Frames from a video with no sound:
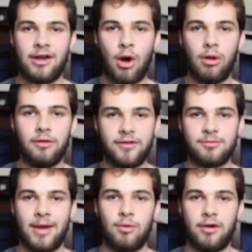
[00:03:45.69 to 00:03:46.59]
and all of his
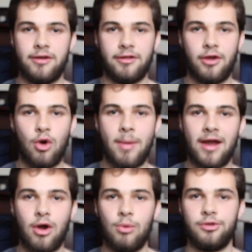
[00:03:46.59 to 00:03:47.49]
men wanted to go
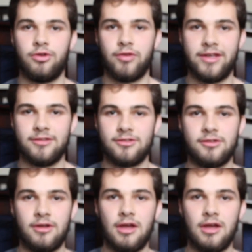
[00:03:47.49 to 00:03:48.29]
back home to Greece.